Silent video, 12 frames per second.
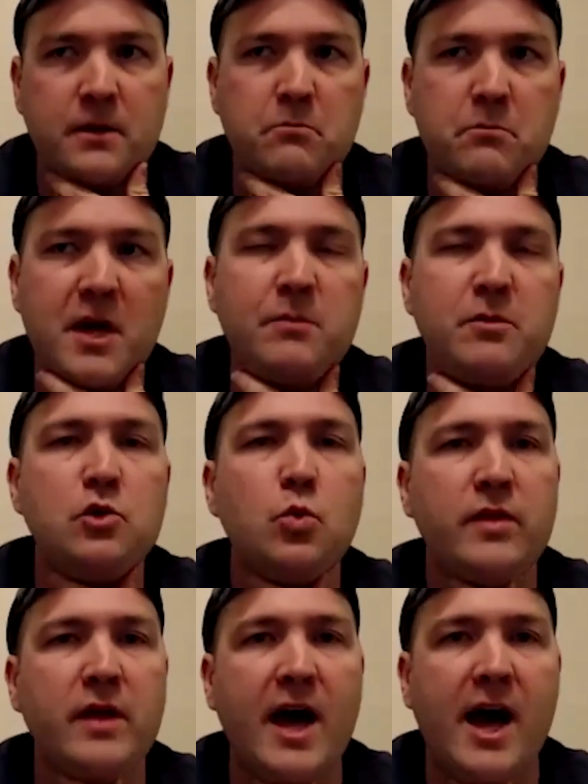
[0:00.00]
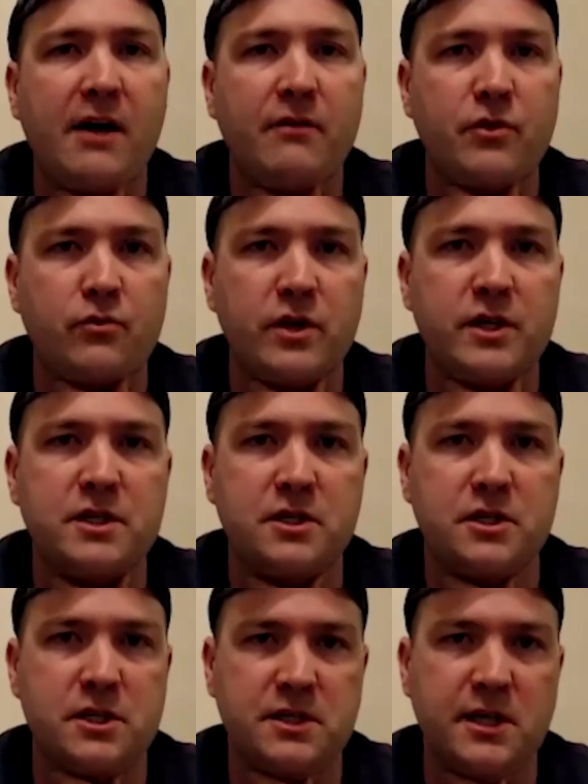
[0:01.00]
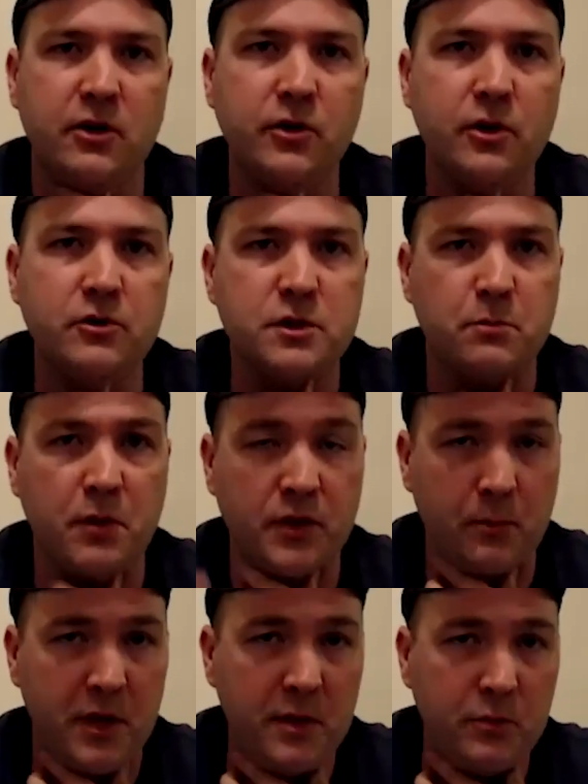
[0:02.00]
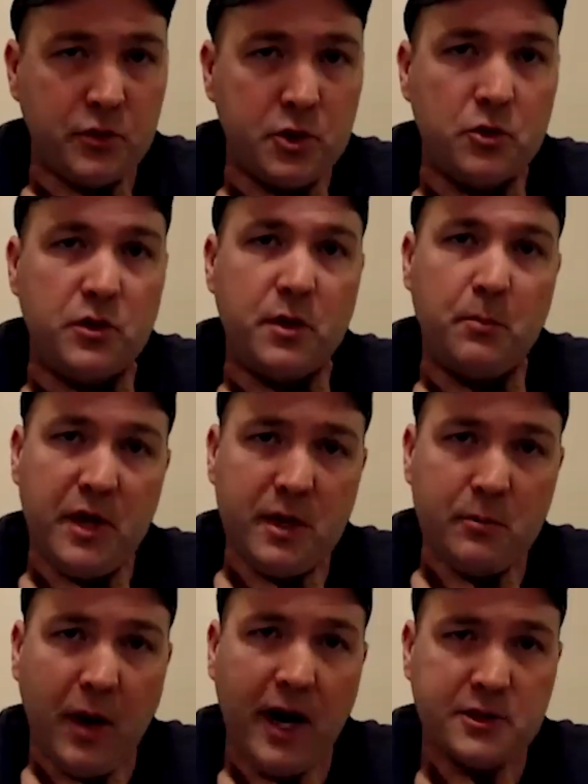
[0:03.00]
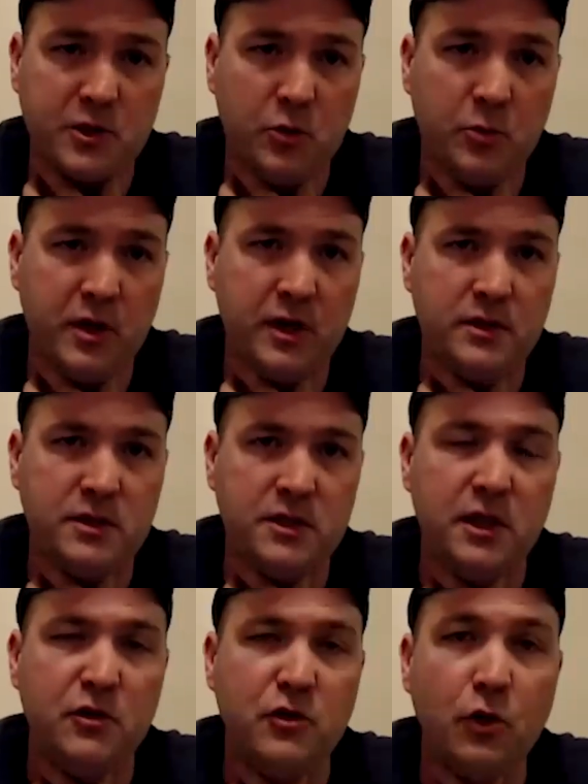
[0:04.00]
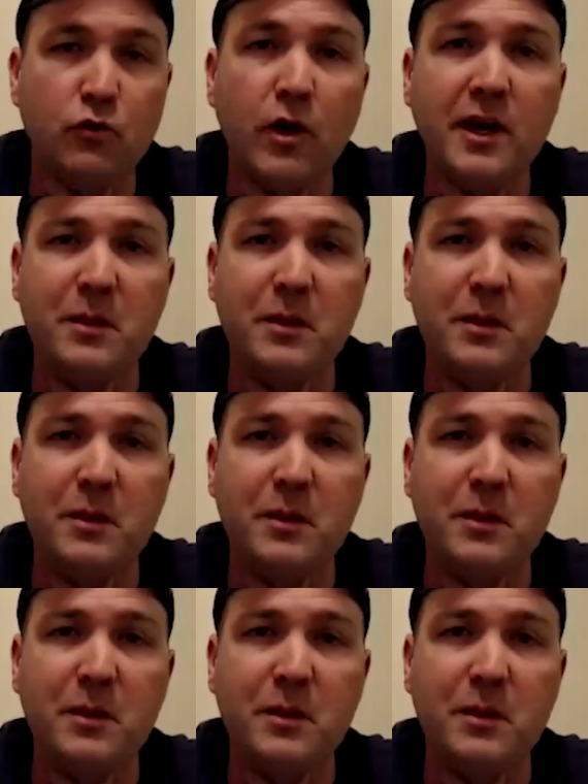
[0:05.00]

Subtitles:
maybe you wouldn't have the reason to sell those, but the people doing the big box openings, they're running.